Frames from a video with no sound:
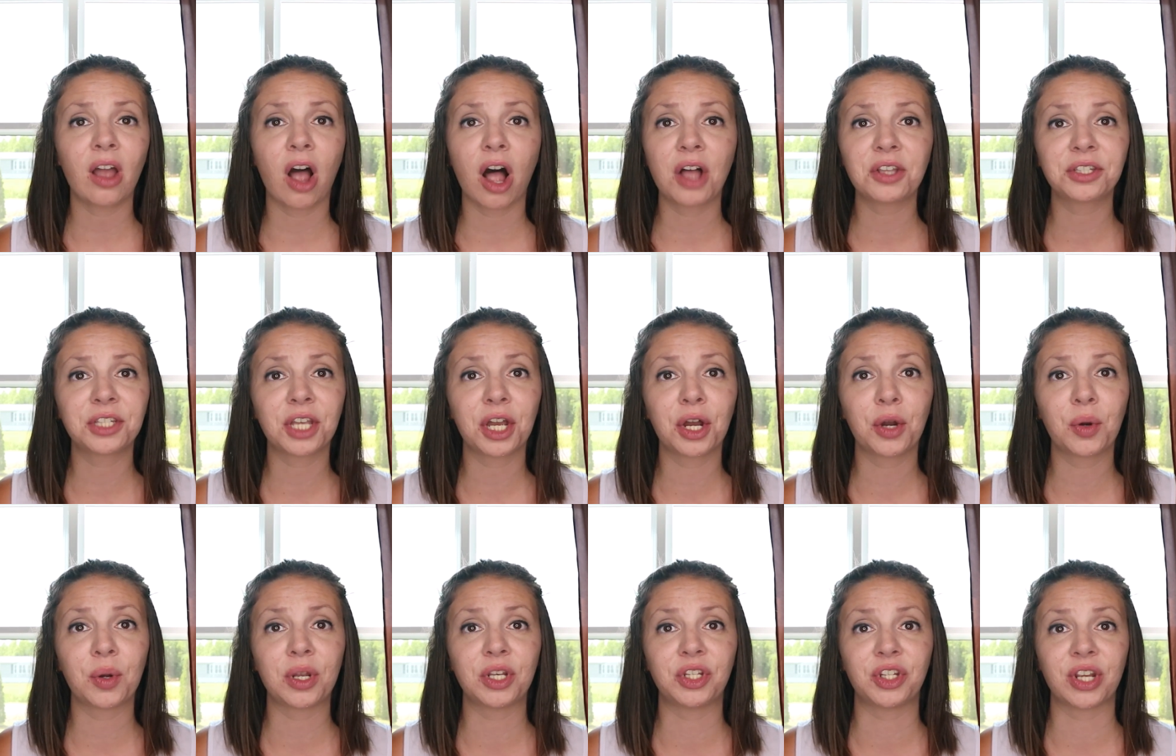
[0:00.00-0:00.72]

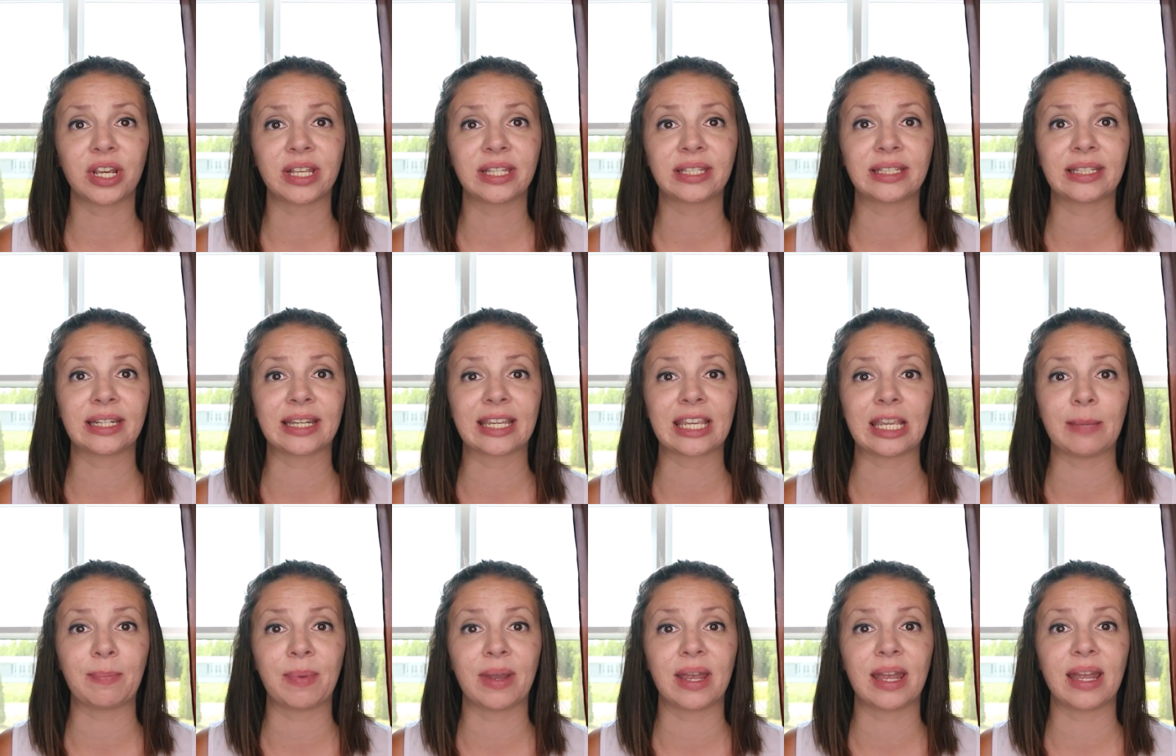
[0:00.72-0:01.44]
also just to
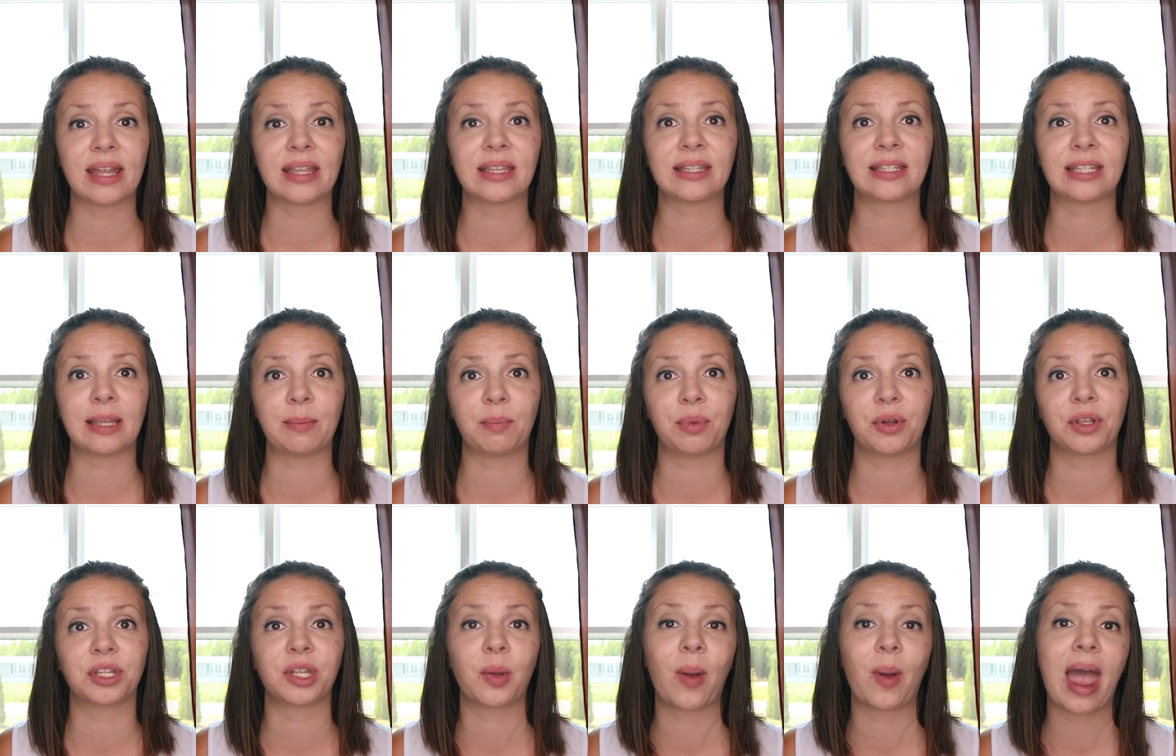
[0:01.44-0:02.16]
keep it
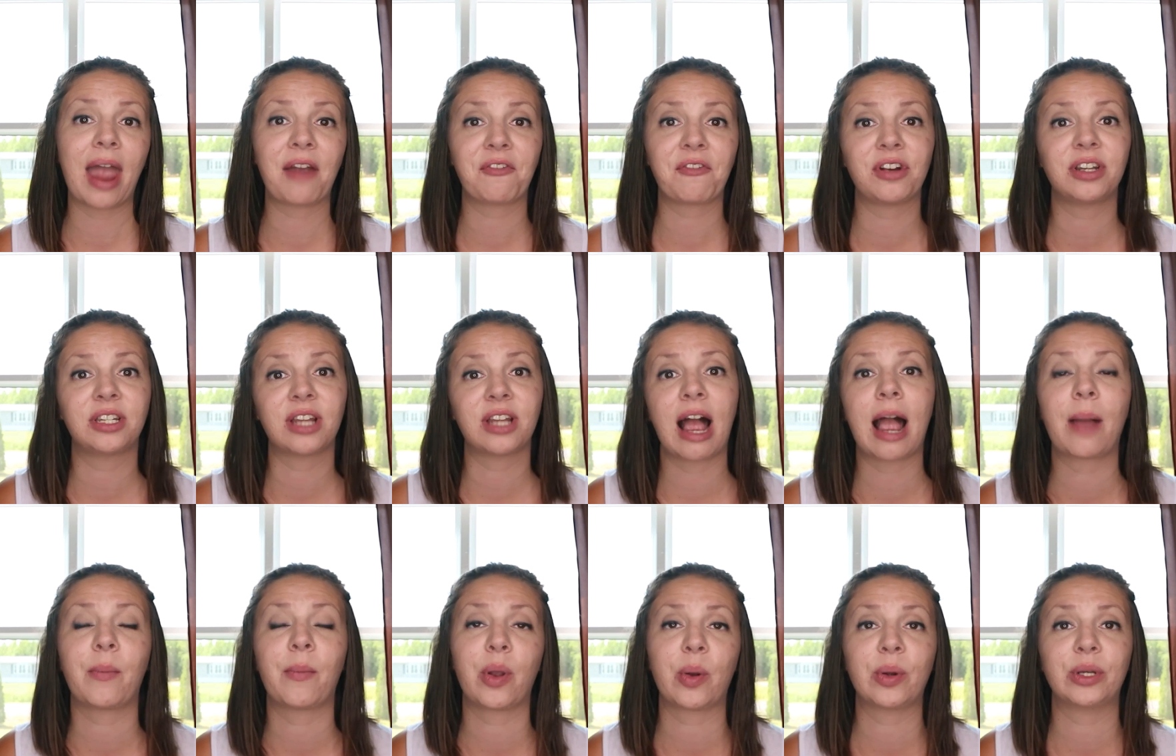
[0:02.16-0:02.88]
simple, so every
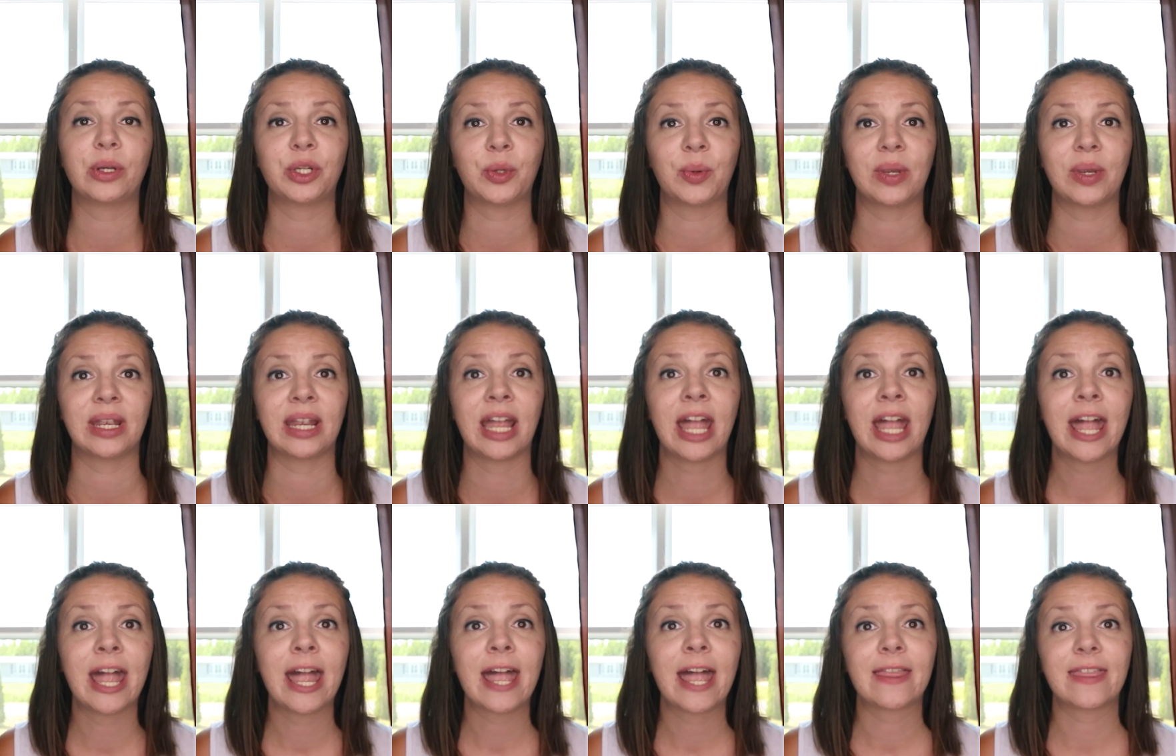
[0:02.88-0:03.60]
time we were doing
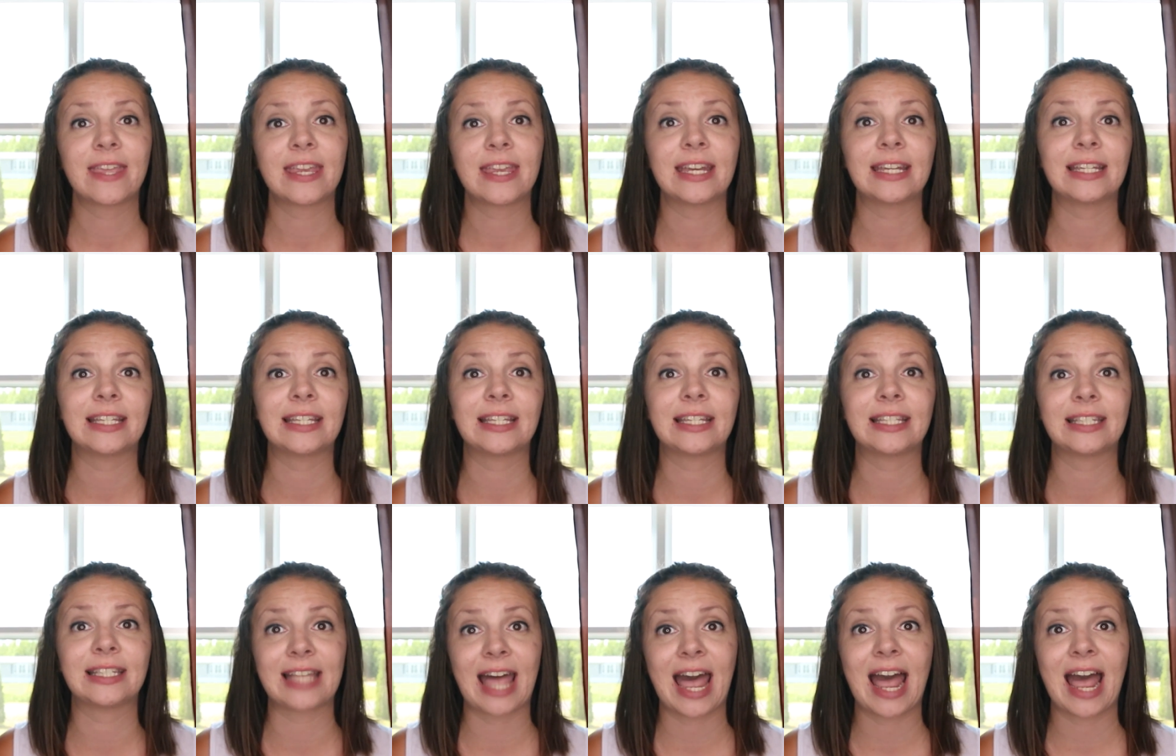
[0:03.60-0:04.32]
the
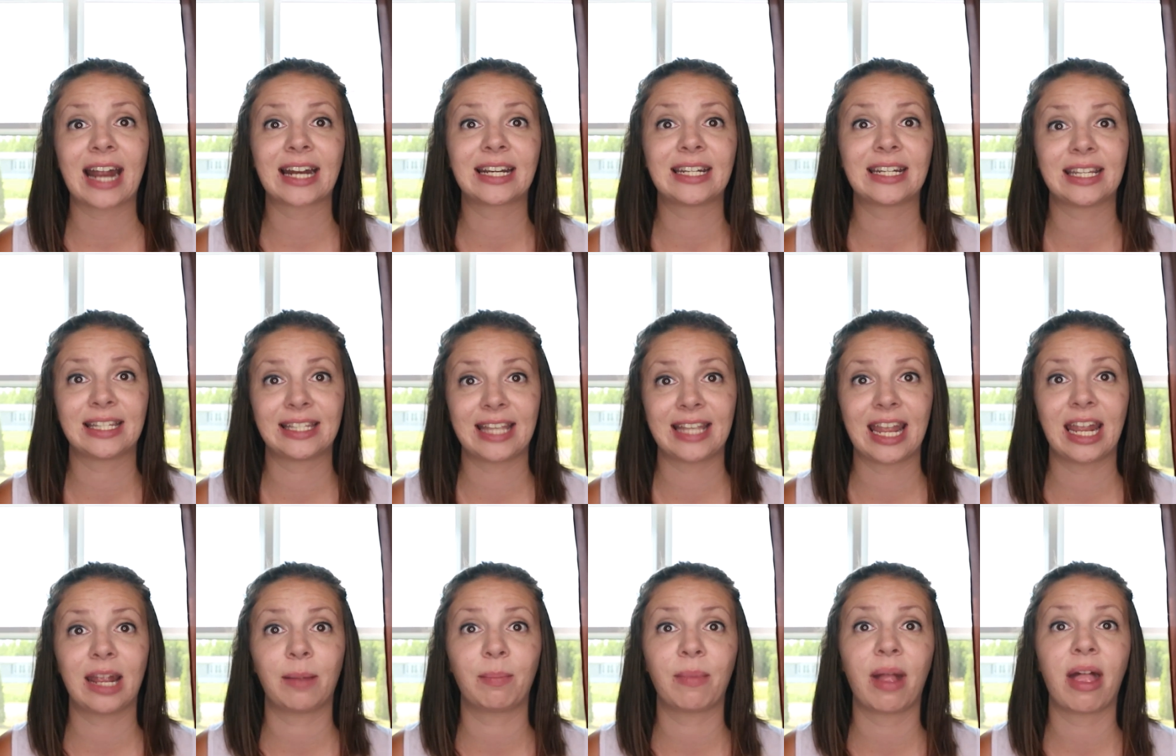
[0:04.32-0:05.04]
exact
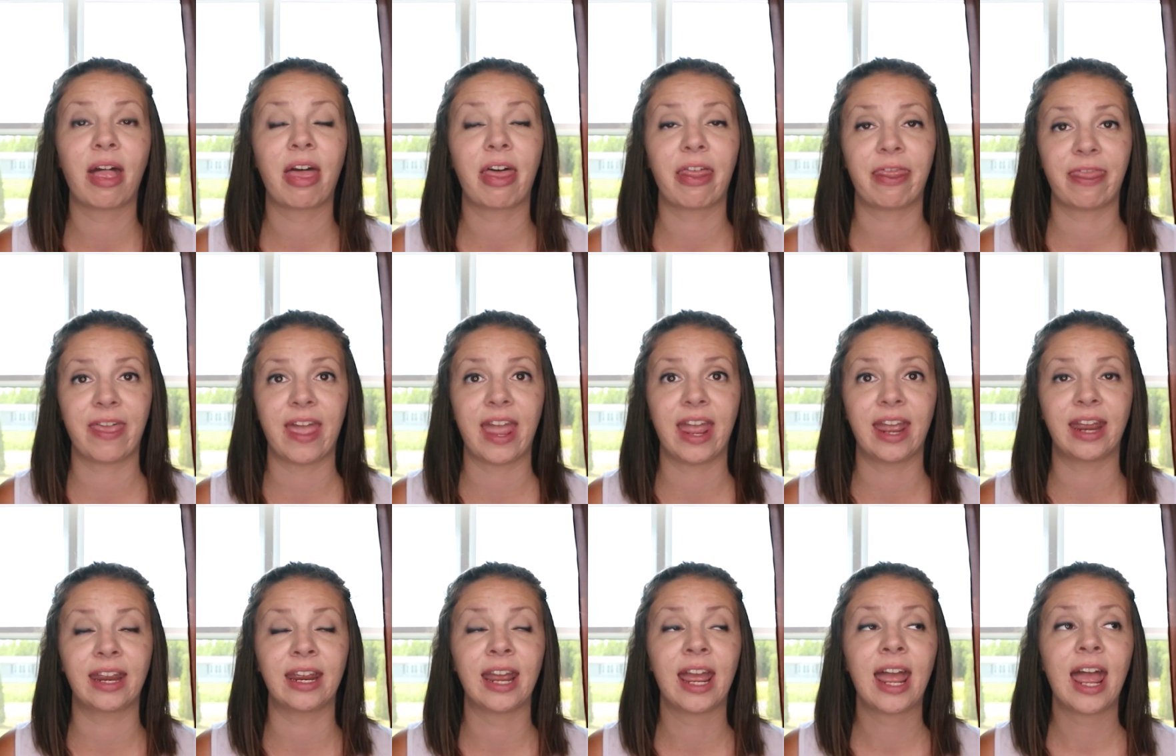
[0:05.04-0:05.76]
same
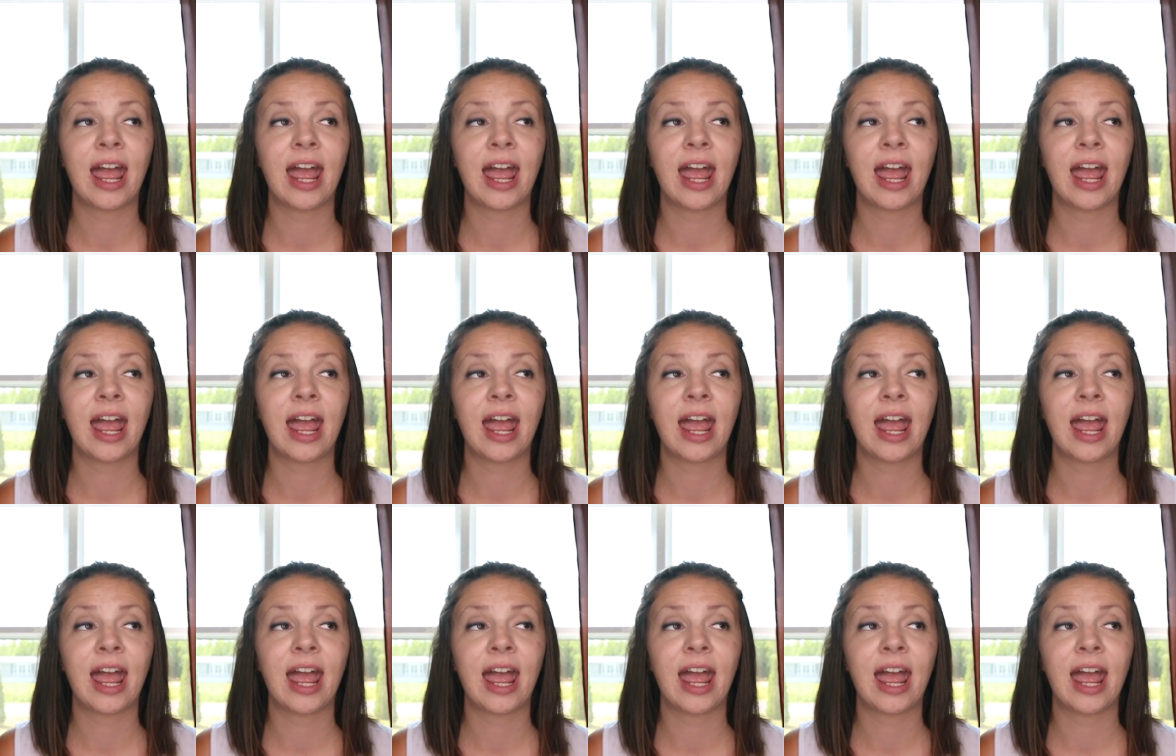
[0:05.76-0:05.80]
thing.